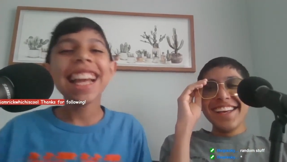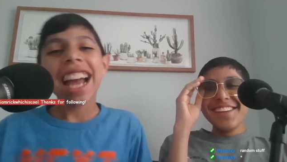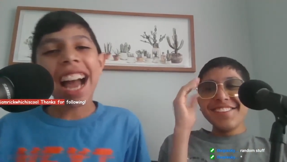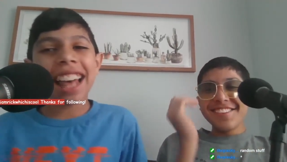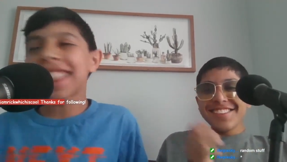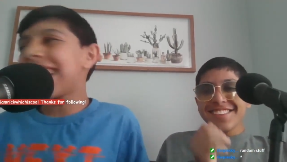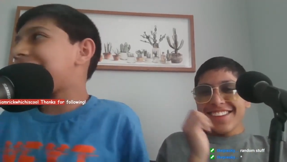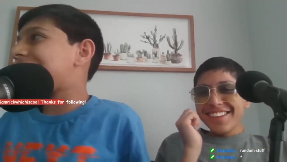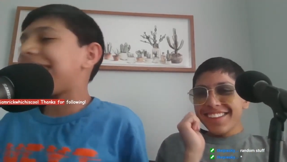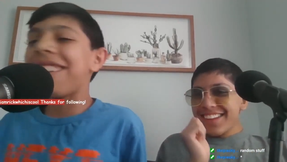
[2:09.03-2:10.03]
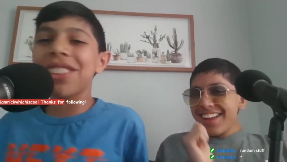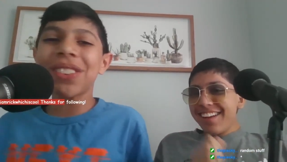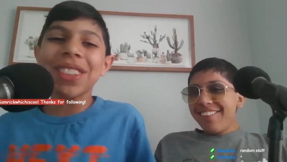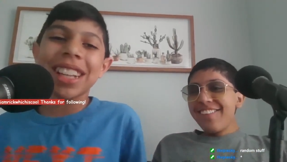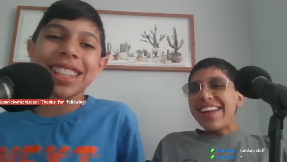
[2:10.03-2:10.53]
Speaker 1: You I thought stuffs was a
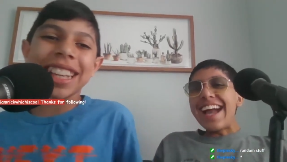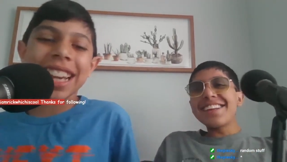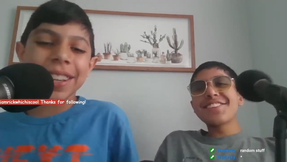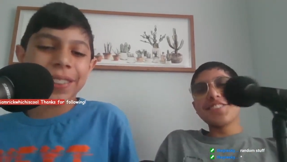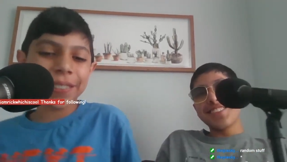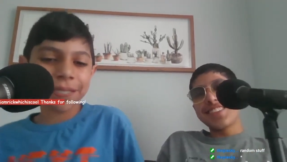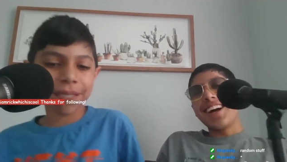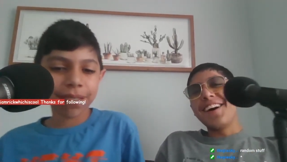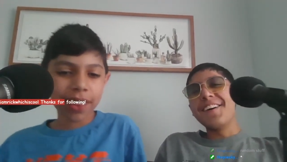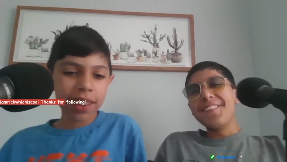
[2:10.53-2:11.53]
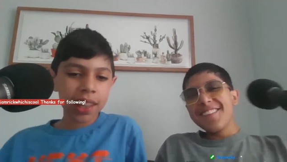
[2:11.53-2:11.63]
channel. stuff.